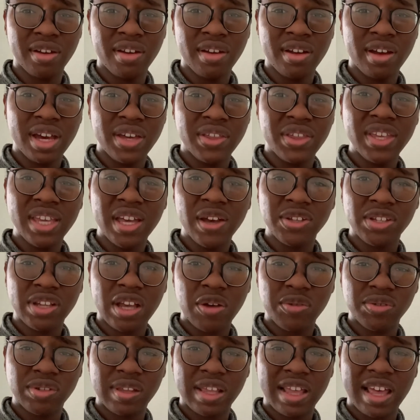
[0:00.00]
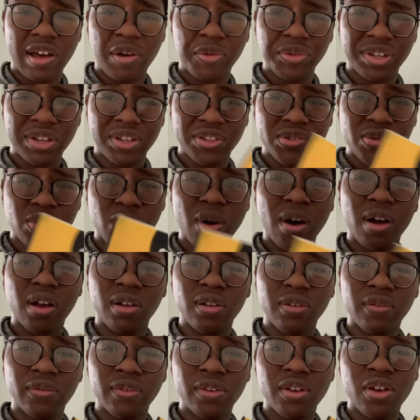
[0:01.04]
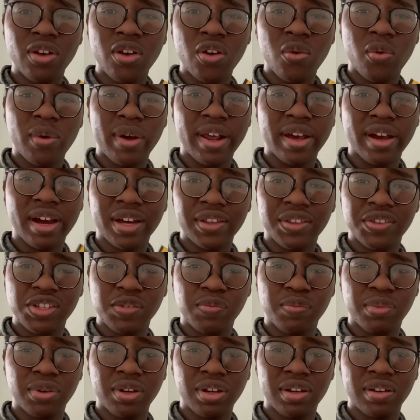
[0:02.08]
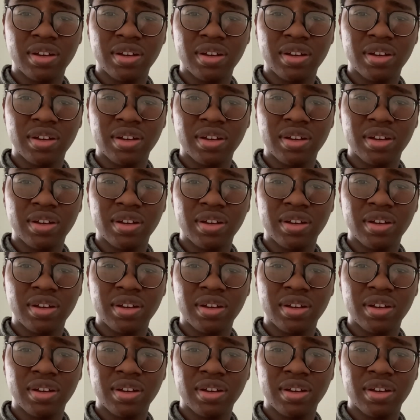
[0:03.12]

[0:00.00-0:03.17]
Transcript: I think I was like 12 when I got this book,